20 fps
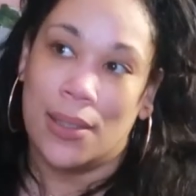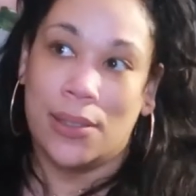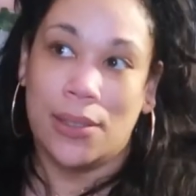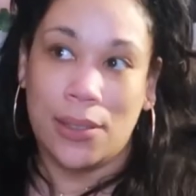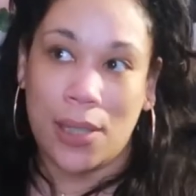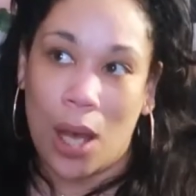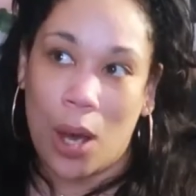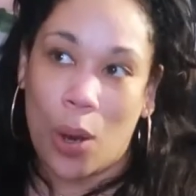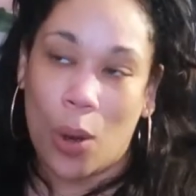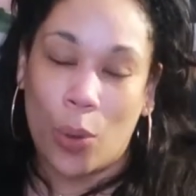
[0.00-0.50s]

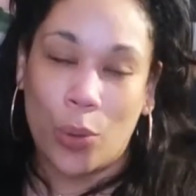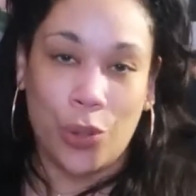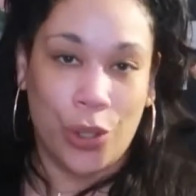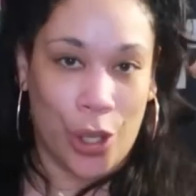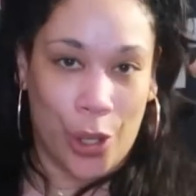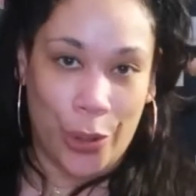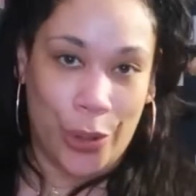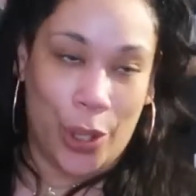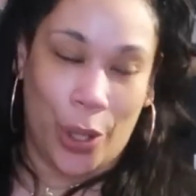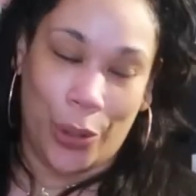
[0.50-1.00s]
No,
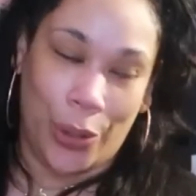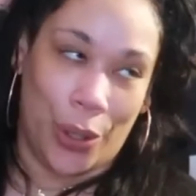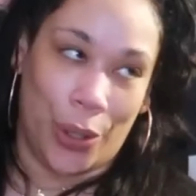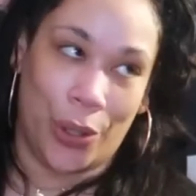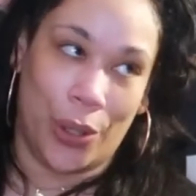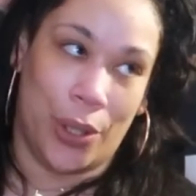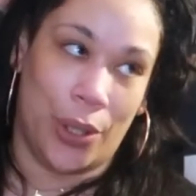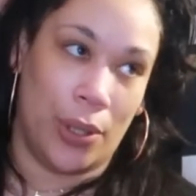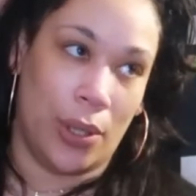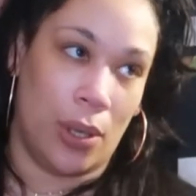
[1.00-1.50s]
no, no, no,
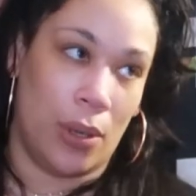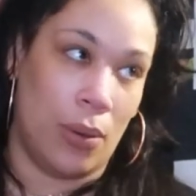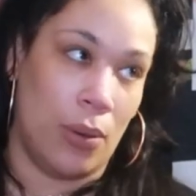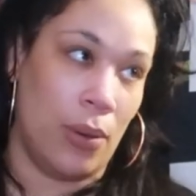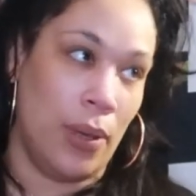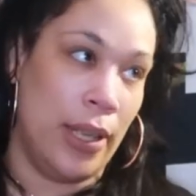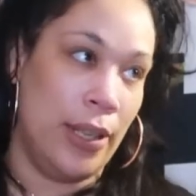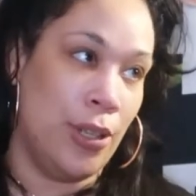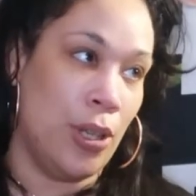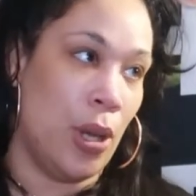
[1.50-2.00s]
no, no.
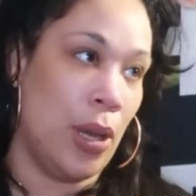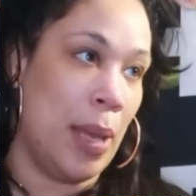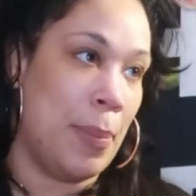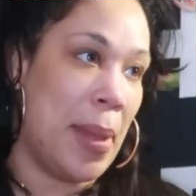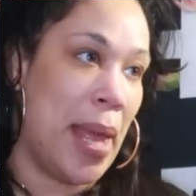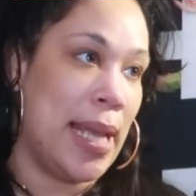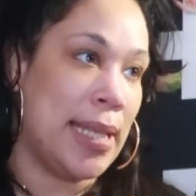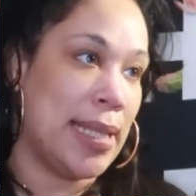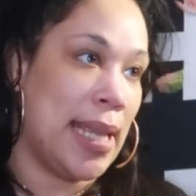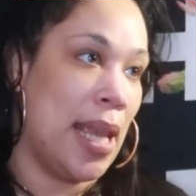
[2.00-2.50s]
You know, I'm
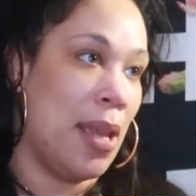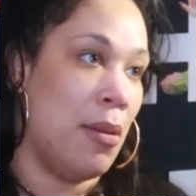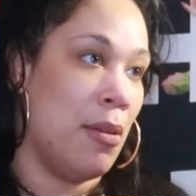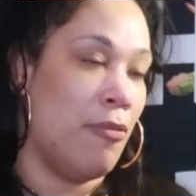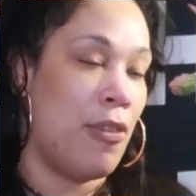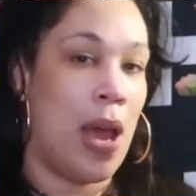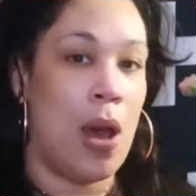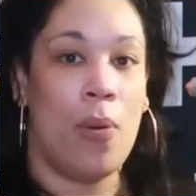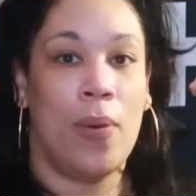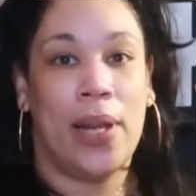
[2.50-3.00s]
not saying
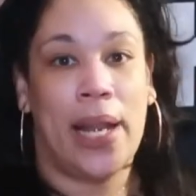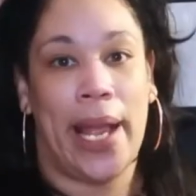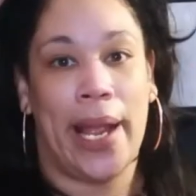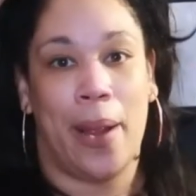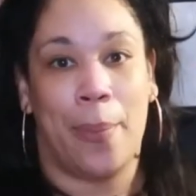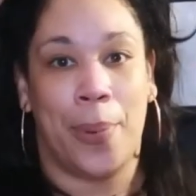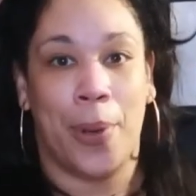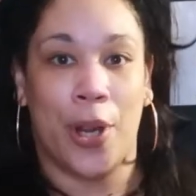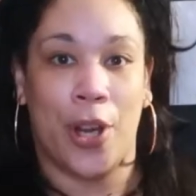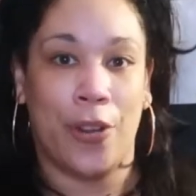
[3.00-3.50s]
Raul and I
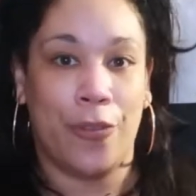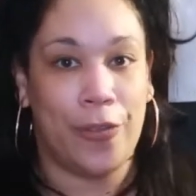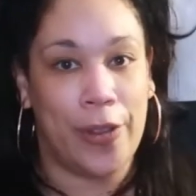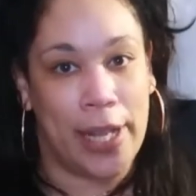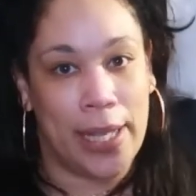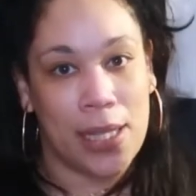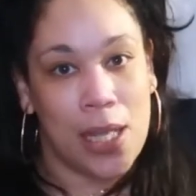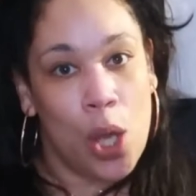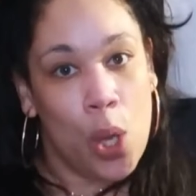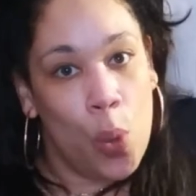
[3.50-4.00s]
are
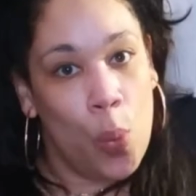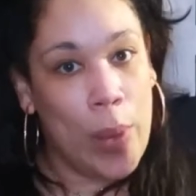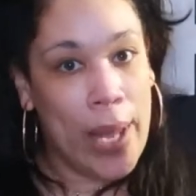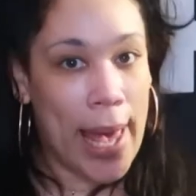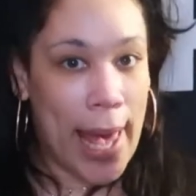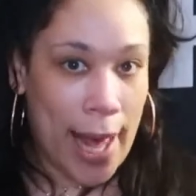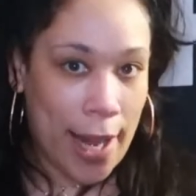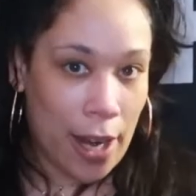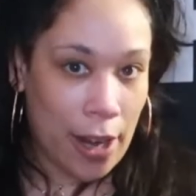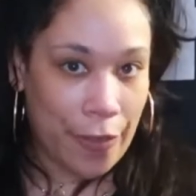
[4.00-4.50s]
perfect. We
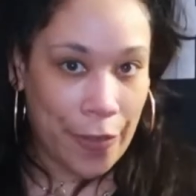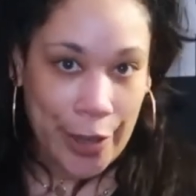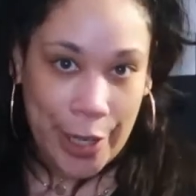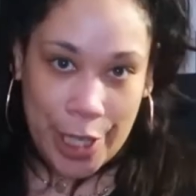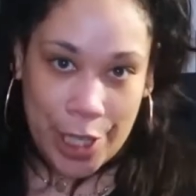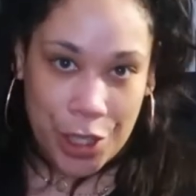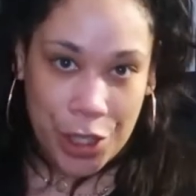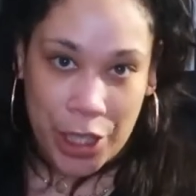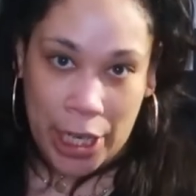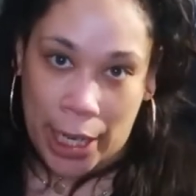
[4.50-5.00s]
had our
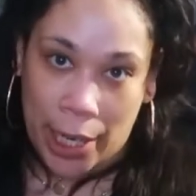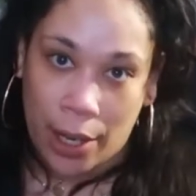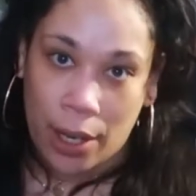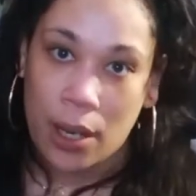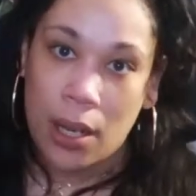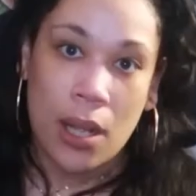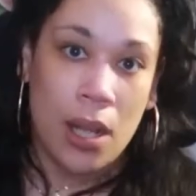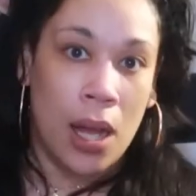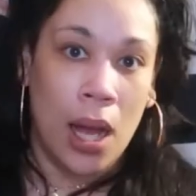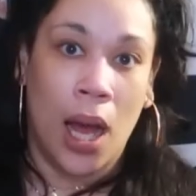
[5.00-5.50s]
fair share.